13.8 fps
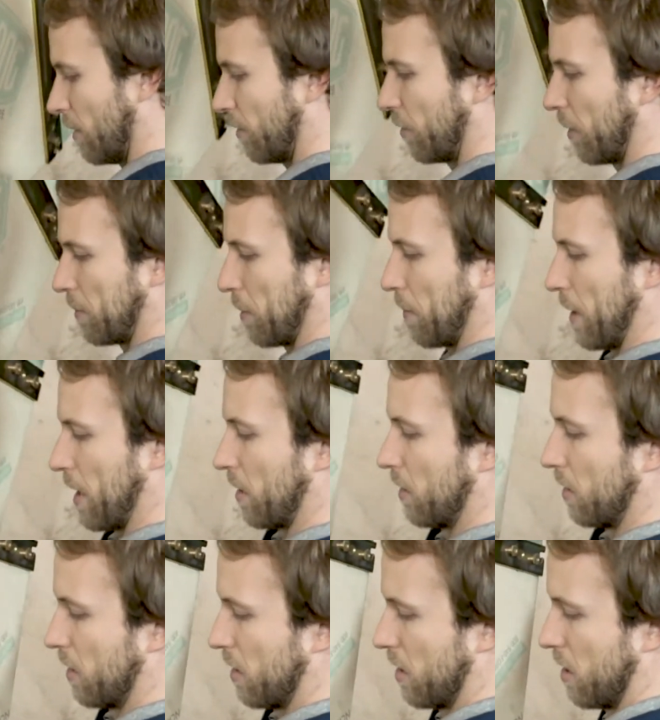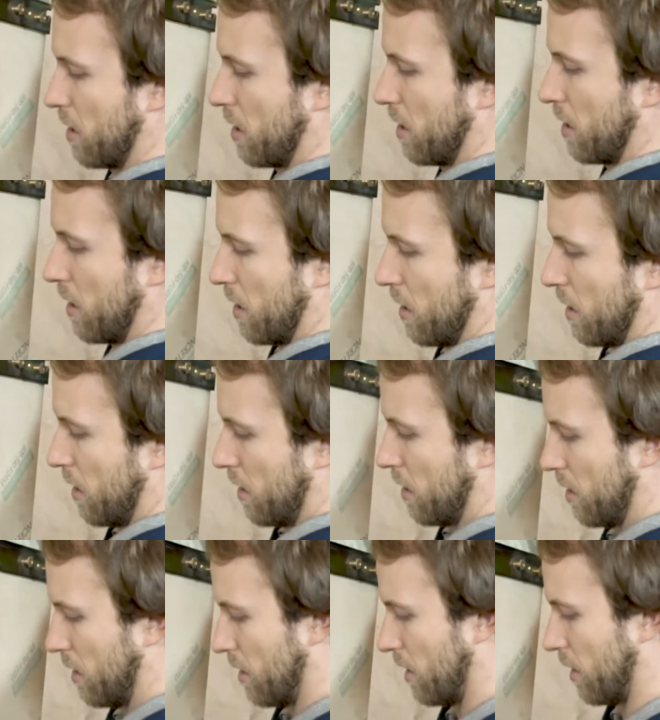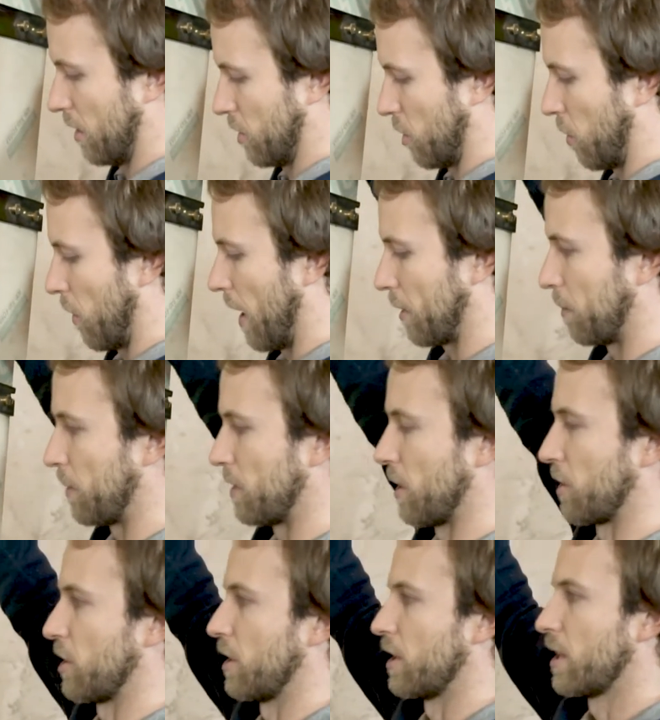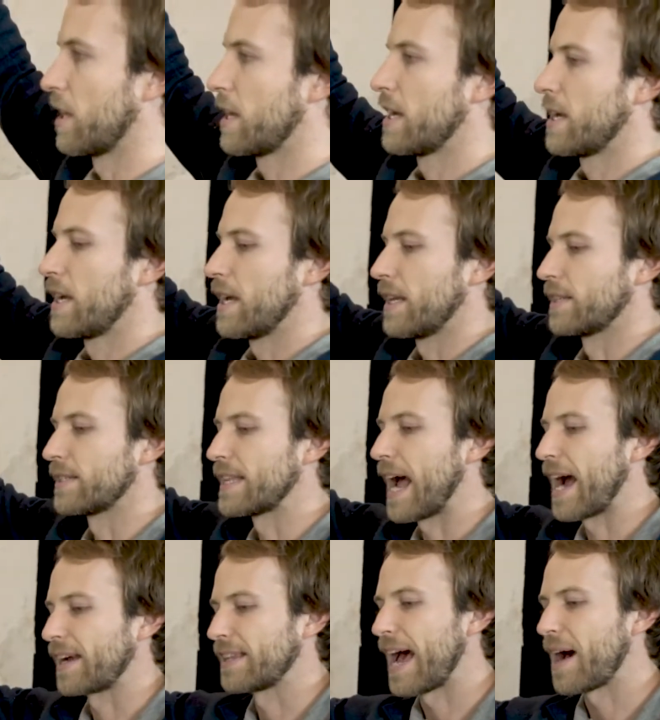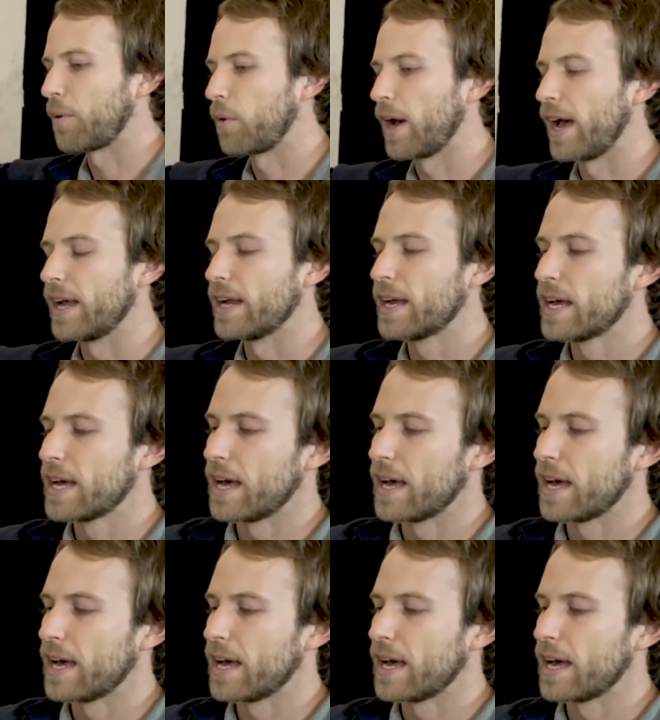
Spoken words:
flip the panel in its correct position and stack that way.